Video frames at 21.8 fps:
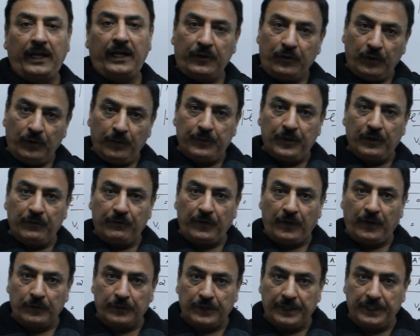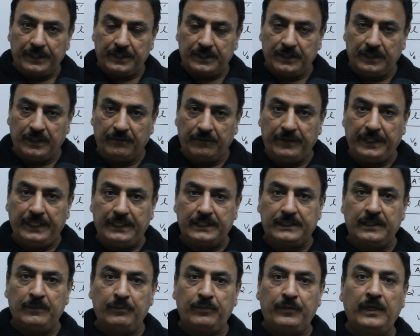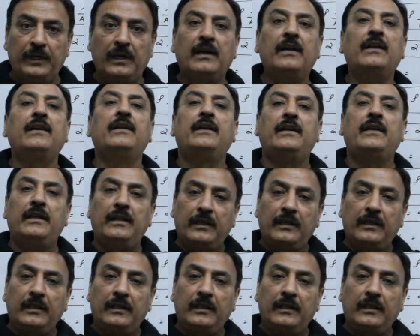I hope you found it very simple.